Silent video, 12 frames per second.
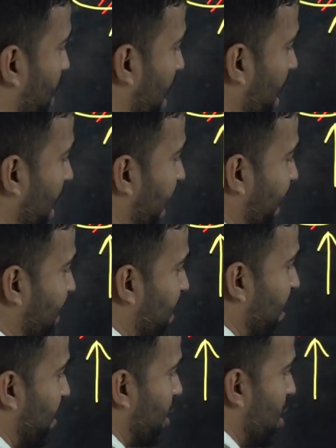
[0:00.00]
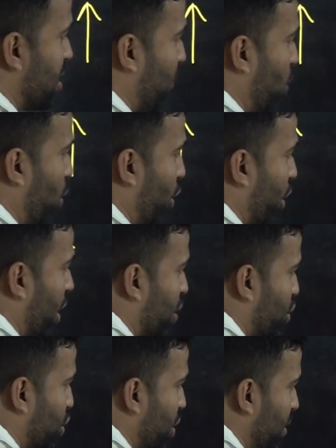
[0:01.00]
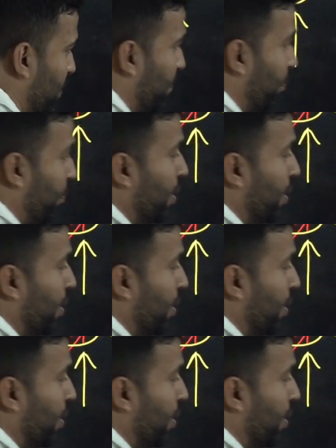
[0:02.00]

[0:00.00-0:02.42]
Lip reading: three external support reaction.